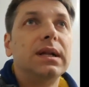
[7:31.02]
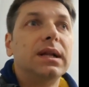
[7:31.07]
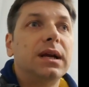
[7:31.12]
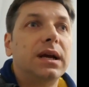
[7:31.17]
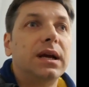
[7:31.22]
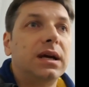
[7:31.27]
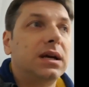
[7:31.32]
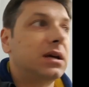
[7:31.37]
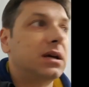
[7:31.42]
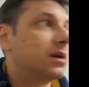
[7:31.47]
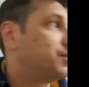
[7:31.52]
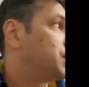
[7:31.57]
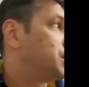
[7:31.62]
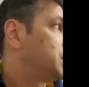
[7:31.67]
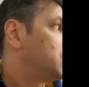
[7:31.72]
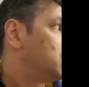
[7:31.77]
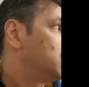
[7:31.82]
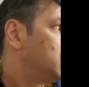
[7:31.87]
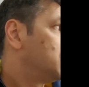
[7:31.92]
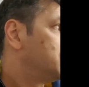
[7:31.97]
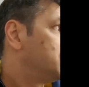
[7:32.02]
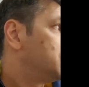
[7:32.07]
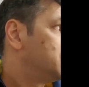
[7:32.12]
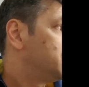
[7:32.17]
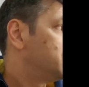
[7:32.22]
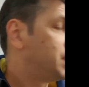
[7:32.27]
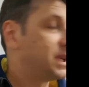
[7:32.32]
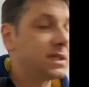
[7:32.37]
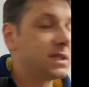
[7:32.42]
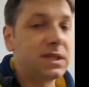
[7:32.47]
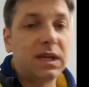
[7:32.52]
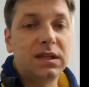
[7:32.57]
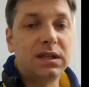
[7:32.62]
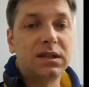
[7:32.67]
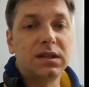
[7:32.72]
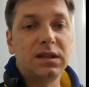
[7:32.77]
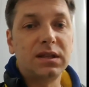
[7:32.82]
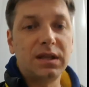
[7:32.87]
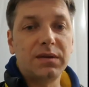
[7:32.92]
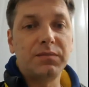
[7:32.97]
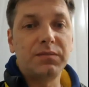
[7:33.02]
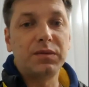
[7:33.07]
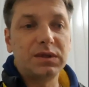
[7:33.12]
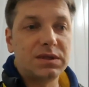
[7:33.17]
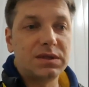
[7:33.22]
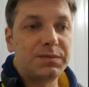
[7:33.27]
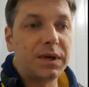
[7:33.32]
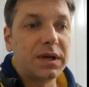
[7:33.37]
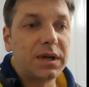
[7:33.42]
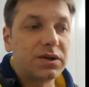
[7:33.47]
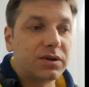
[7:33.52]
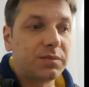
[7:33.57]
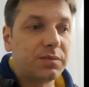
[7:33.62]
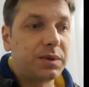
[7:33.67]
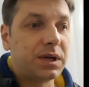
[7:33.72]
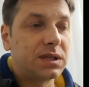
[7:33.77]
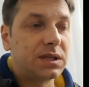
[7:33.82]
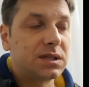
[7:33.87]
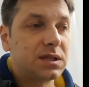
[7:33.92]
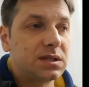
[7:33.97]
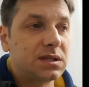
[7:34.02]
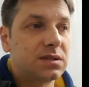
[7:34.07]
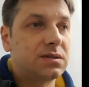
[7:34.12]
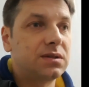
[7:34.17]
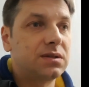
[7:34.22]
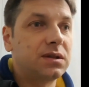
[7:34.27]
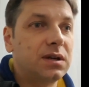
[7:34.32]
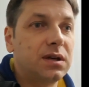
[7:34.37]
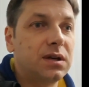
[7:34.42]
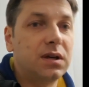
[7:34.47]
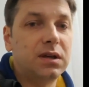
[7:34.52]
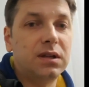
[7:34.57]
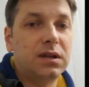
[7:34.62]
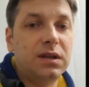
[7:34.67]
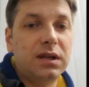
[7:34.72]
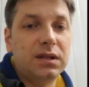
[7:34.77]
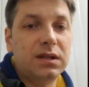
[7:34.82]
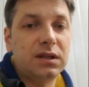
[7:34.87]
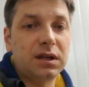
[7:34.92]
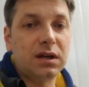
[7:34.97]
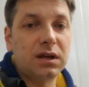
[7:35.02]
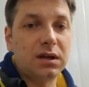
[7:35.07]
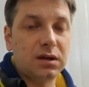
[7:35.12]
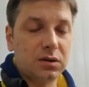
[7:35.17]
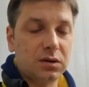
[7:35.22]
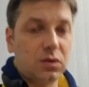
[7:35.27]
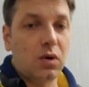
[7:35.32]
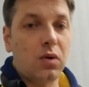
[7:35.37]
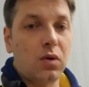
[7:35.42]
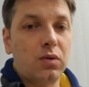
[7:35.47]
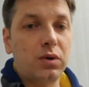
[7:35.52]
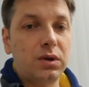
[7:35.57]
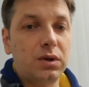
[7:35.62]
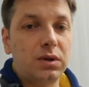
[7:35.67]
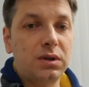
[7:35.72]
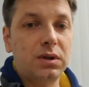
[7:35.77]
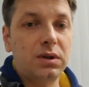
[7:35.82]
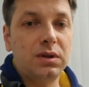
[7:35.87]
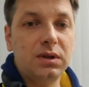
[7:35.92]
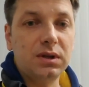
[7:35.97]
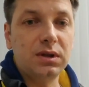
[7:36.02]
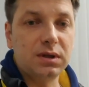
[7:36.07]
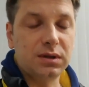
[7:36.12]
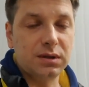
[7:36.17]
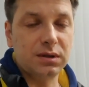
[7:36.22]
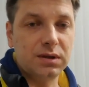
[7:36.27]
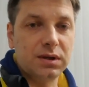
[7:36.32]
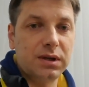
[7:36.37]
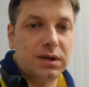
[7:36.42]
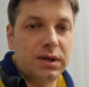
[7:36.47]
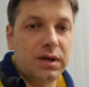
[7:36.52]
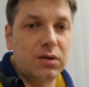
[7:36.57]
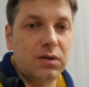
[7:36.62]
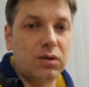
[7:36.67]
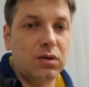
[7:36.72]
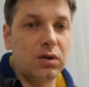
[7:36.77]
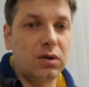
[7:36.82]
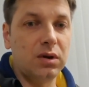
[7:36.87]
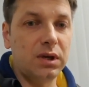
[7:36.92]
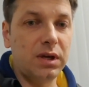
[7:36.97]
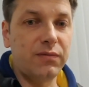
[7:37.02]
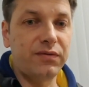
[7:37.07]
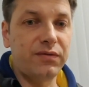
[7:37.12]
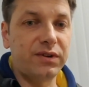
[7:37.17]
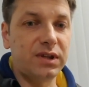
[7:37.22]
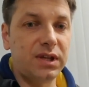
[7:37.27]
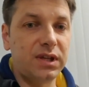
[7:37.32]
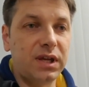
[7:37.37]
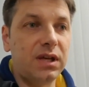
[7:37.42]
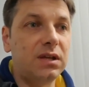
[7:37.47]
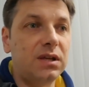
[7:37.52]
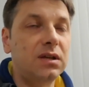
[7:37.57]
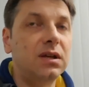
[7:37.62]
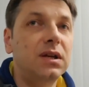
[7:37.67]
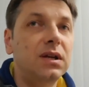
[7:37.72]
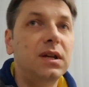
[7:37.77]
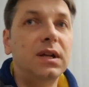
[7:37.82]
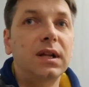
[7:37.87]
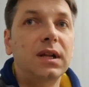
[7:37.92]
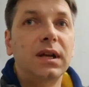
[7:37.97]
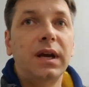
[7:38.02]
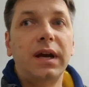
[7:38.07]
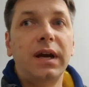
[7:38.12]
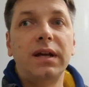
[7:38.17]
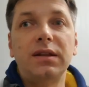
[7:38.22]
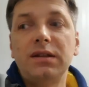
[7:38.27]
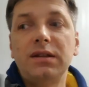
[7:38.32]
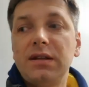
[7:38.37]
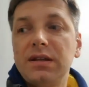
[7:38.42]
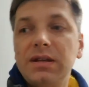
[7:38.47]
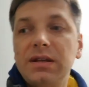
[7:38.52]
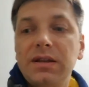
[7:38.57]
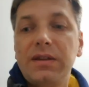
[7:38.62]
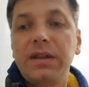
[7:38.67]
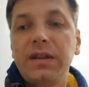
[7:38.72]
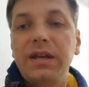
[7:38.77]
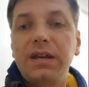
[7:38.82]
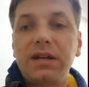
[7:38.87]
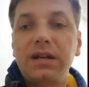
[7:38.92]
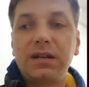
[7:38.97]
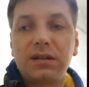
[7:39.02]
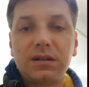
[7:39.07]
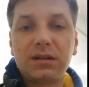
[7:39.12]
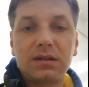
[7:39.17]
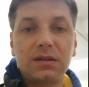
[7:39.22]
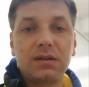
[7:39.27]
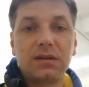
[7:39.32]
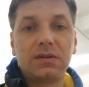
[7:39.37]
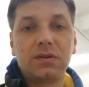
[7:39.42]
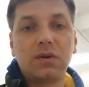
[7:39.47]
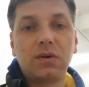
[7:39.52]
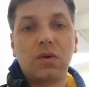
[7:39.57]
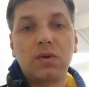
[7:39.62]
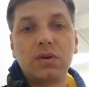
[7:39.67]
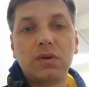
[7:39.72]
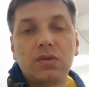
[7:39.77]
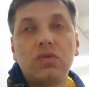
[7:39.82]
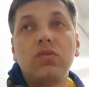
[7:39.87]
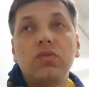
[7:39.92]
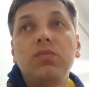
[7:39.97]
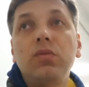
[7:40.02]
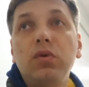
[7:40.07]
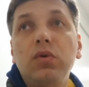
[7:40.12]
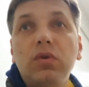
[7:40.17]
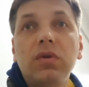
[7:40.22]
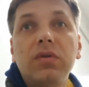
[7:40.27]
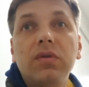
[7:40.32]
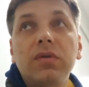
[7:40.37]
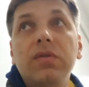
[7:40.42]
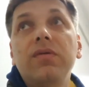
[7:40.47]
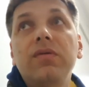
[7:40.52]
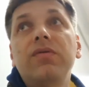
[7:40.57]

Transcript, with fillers: Uh, but normally we are sending them with microbuses that are going every day and they are going to more